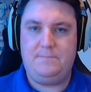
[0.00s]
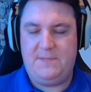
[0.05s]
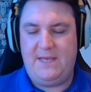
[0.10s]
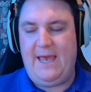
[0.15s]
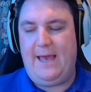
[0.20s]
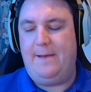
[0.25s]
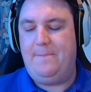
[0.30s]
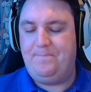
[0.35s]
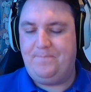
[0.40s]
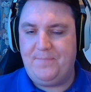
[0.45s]

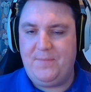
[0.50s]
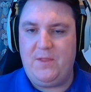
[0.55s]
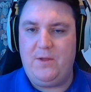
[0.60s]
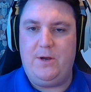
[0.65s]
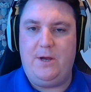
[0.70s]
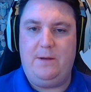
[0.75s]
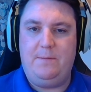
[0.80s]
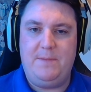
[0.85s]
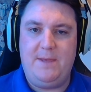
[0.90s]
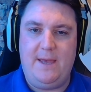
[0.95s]
Yeah.
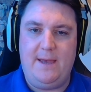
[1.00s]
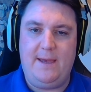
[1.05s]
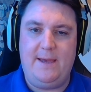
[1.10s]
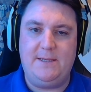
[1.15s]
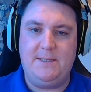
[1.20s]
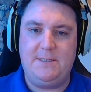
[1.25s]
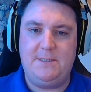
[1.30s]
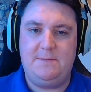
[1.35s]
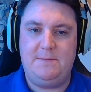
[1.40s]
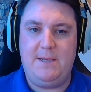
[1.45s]
No, yeah, it
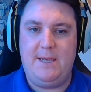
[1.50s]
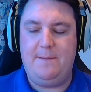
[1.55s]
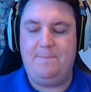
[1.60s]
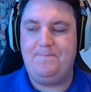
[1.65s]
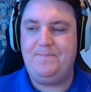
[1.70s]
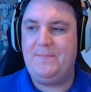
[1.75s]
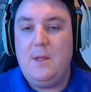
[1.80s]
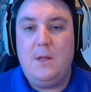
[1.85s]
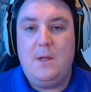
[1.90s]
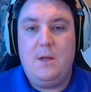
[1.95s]
is. Yeah.
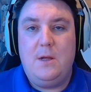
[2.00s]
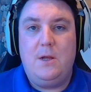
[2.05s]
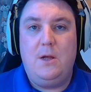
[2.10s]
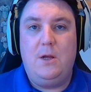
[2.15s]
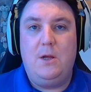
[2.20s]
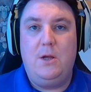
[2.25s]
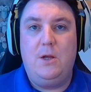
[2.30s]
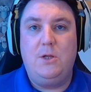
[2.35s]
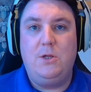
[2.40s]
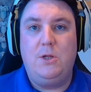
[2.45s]

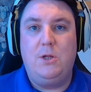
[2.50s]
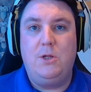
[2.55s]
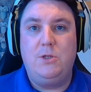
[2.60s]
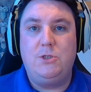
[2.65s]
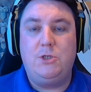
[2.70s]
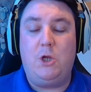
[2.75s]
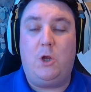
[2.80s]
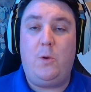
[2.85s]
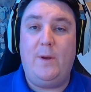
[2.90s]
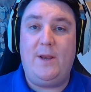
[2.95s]

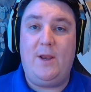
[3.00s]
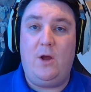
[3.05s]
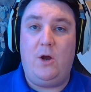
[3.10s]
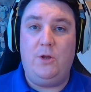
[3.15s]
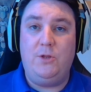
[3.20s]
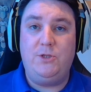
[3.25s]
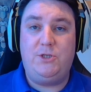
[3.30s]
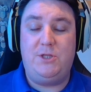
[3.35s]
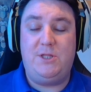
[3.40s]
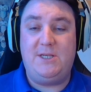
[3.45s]
So, Quinn,
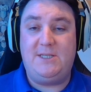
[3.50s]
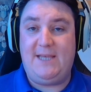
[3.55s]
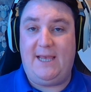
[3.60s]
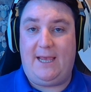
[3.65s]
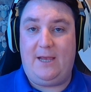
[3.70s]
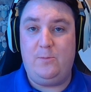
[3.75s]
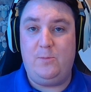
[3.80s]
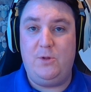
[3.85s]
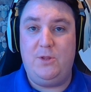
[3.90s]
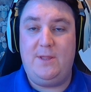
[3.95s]
on to the
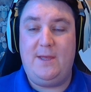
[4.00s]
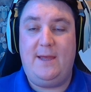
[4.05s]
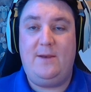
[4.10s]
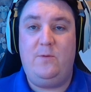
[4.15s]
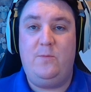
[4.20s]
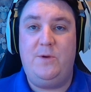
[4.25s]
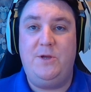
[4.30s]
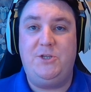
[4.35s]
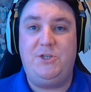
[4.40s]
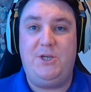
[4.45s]
second one then,
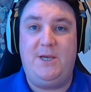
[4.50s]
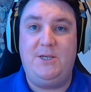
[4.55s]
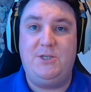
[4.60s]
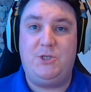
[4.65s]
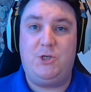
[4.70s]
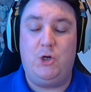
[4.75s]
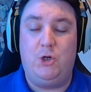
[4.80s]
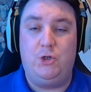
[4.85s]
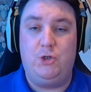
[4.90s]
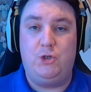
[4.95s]
which is
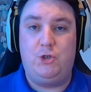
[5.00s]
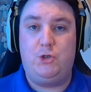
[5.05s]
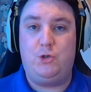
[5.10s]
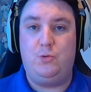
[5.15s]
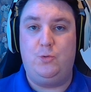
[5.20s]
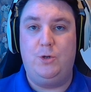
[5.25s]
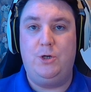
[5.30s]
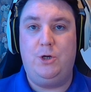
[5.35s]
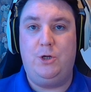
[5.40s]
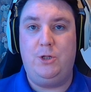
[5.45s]

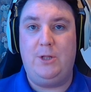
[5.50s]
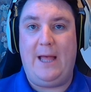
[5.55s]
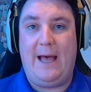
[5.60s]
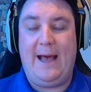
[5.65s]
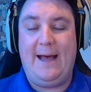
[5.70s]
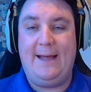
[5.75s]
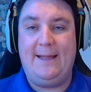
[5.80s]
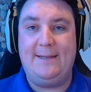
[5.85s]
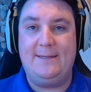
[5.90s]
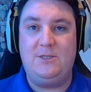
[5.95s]
control.
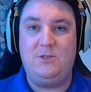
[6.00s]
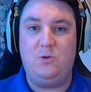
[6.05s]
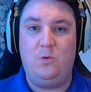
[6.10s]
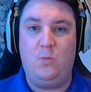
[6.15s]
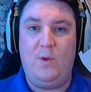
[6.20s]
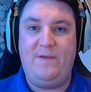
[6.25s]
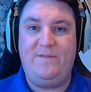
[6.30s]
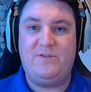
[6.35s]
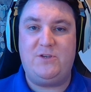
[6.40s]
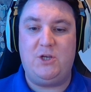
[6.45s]
And
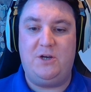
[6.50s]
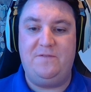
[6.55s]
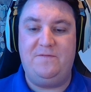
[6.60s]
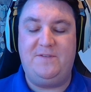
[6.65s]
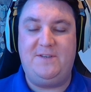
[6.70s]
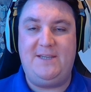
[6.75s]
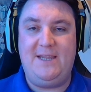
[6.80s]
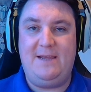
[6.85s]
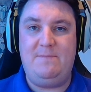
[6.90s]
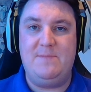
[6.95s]
we've sort
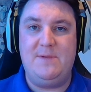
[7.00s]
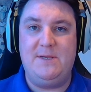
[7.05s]
of deemed